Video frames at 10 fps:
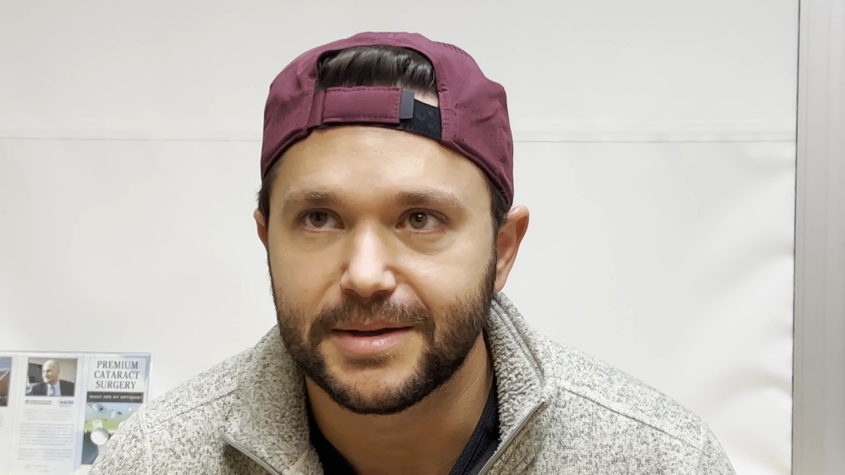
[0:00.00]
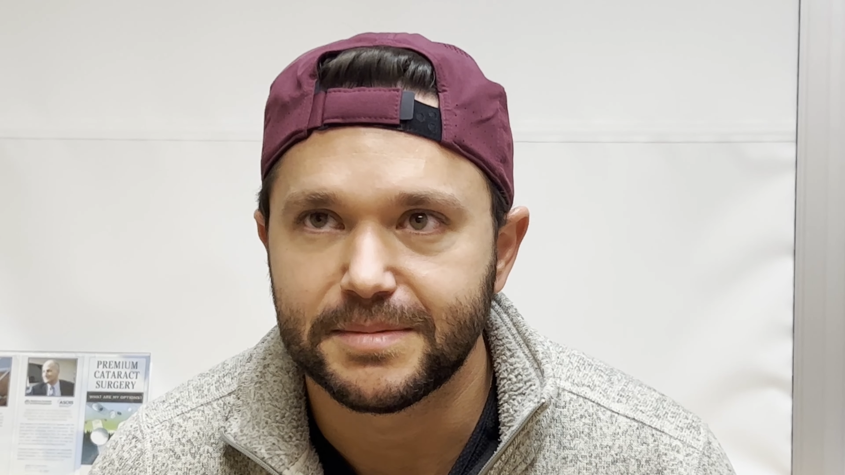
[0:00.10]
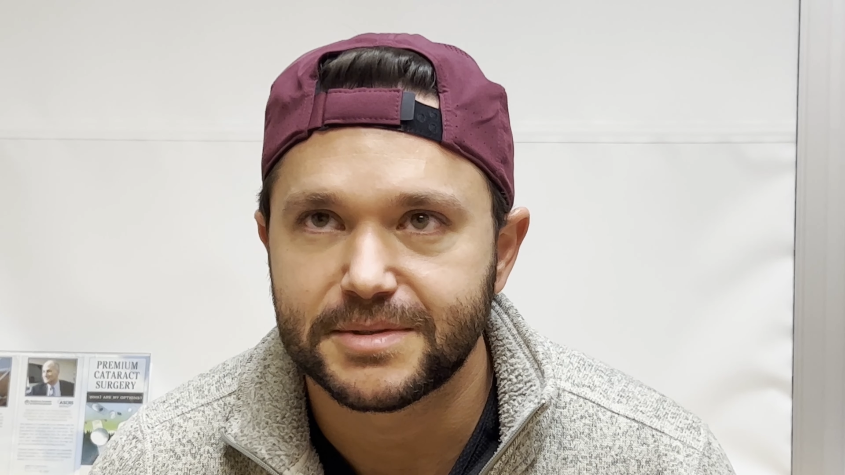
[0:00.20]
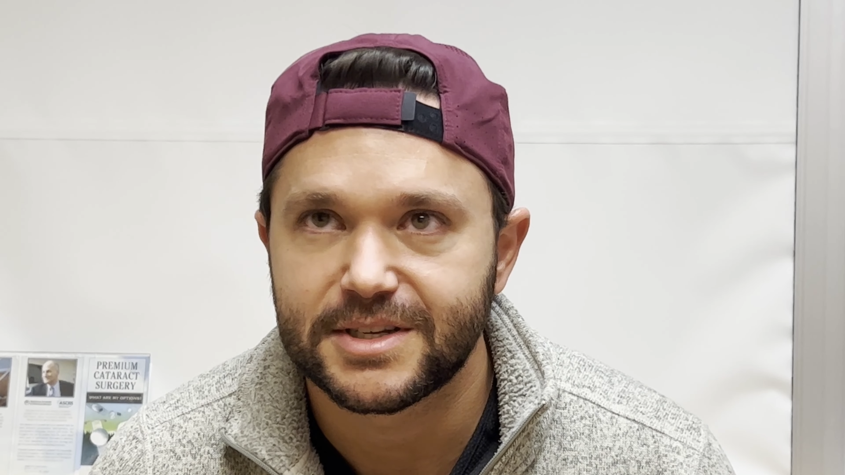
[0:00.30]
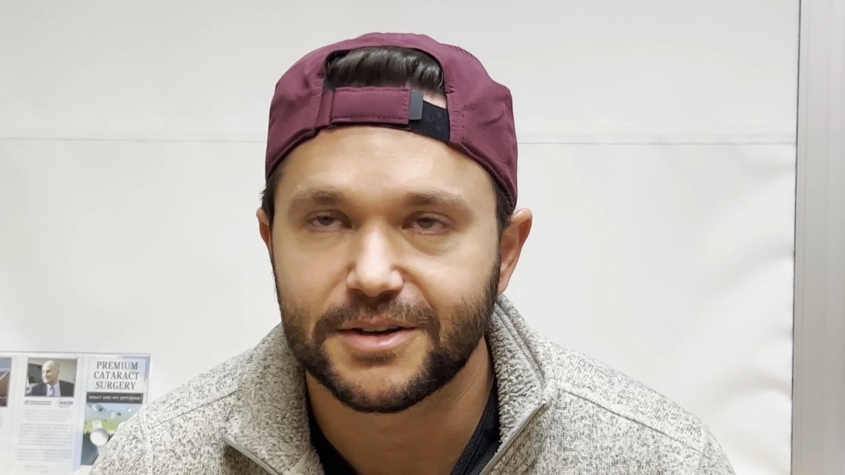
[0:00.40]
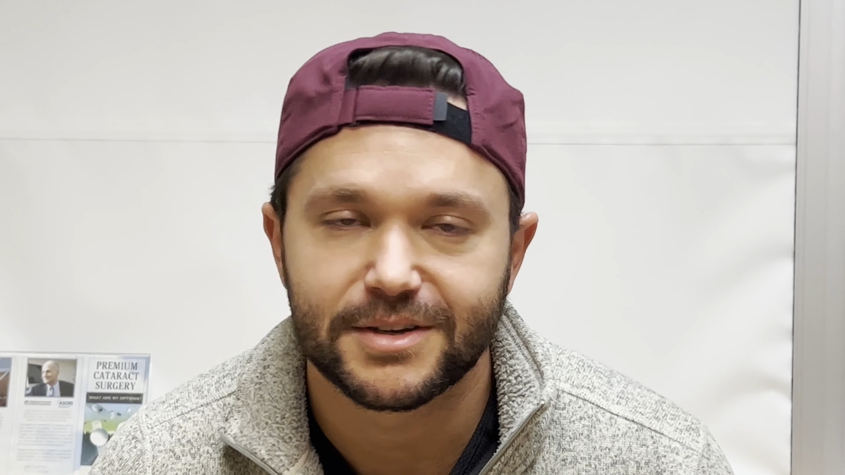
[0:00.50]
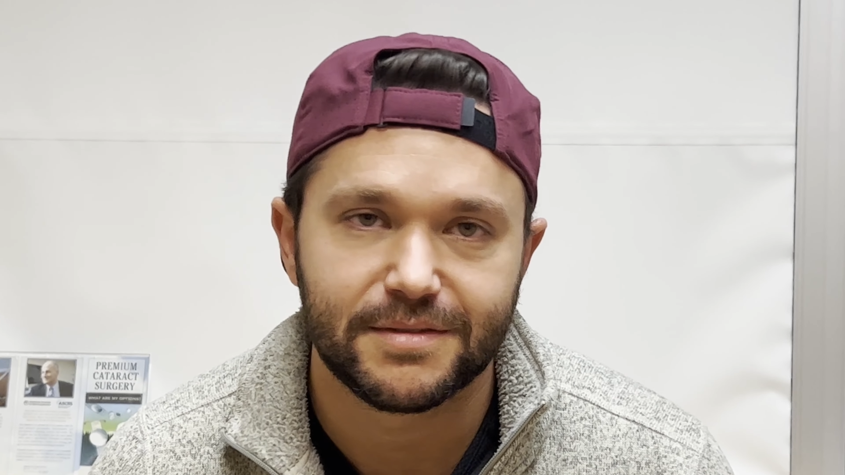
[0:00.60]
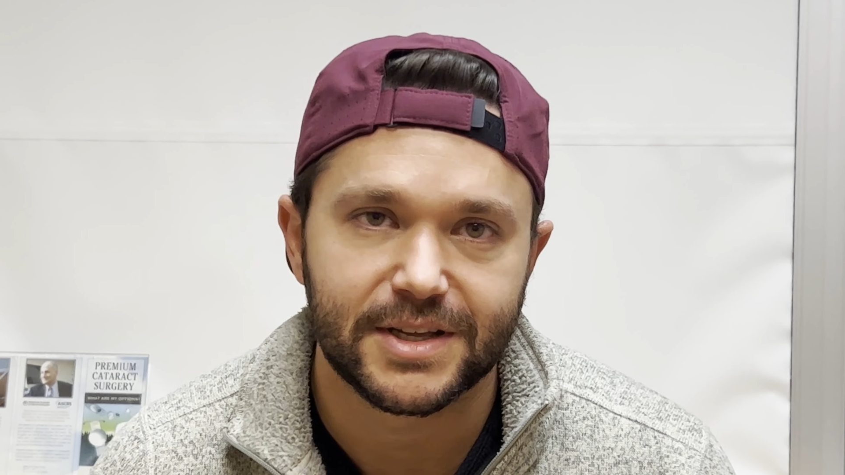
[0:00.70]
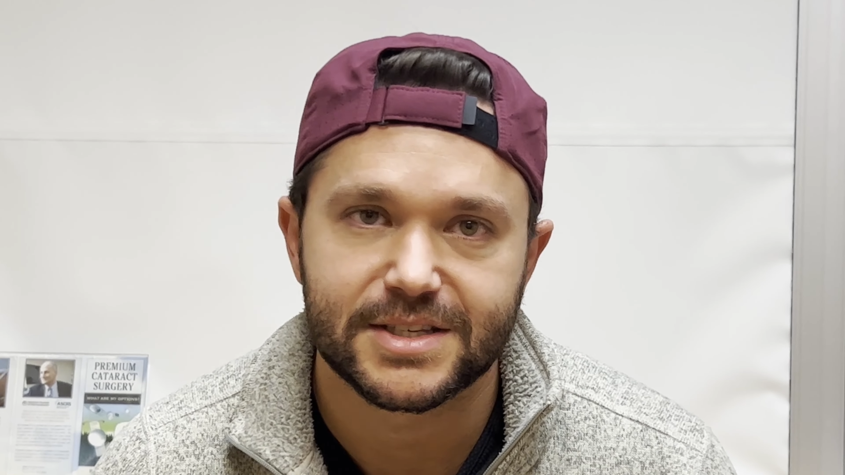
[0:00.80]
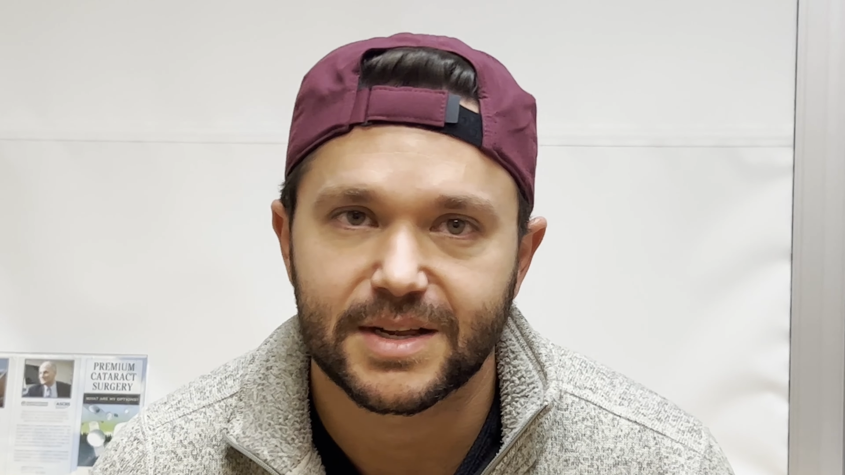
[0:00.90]
am still
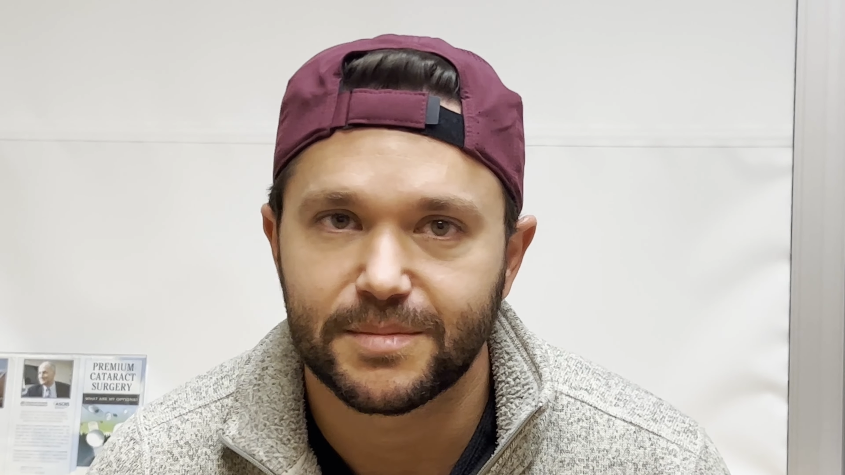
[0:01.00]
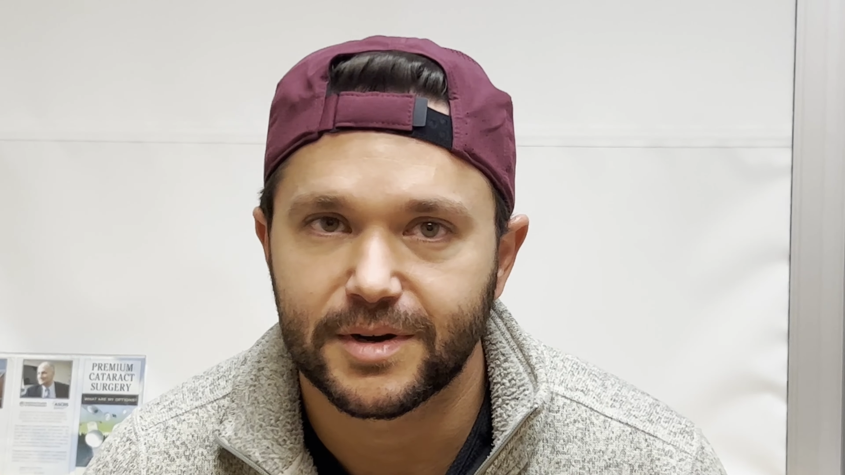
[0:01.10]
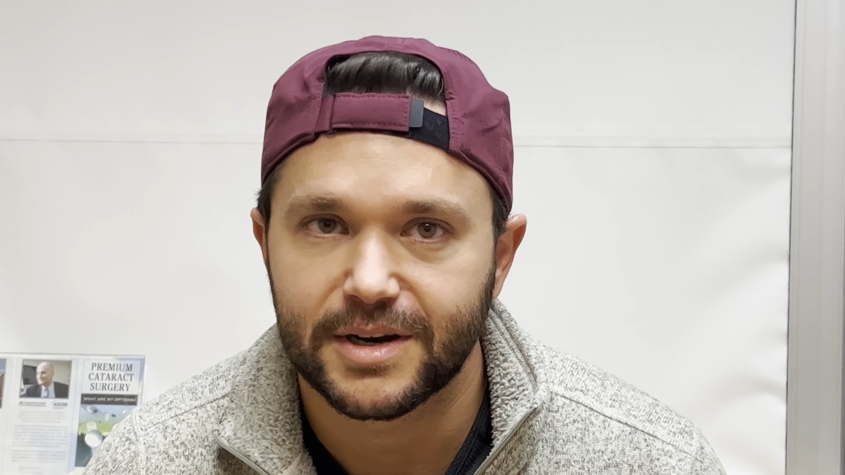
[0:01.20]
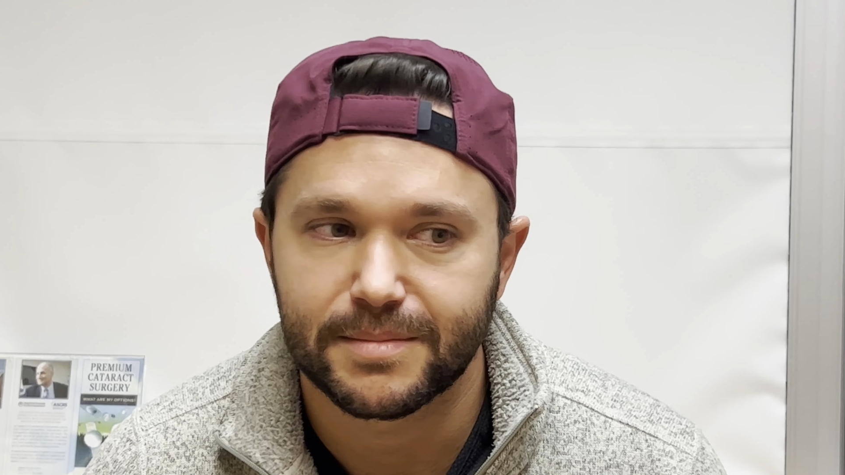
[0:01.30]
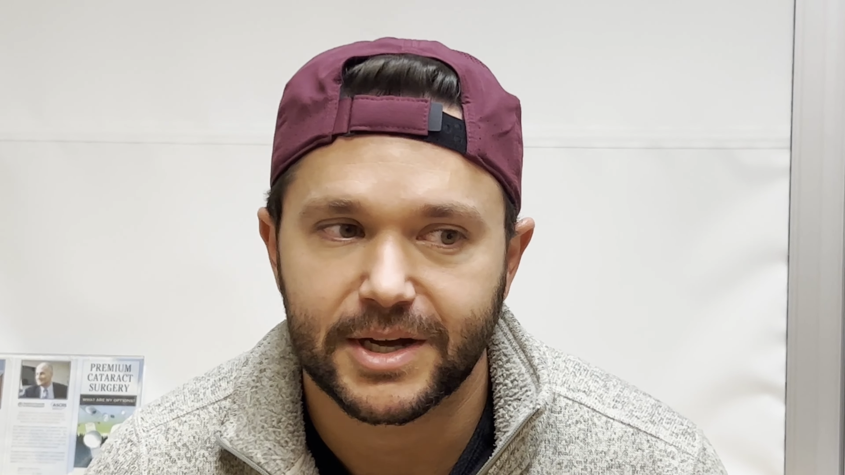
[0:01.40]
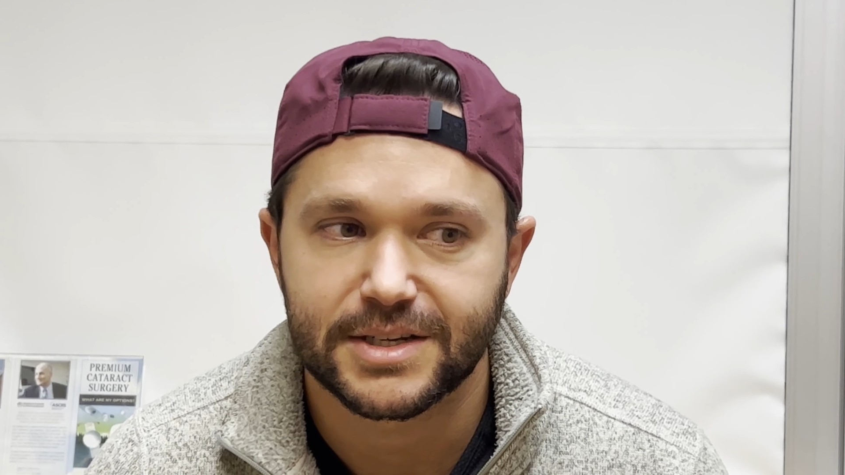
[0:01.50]
convinced I'm wearing my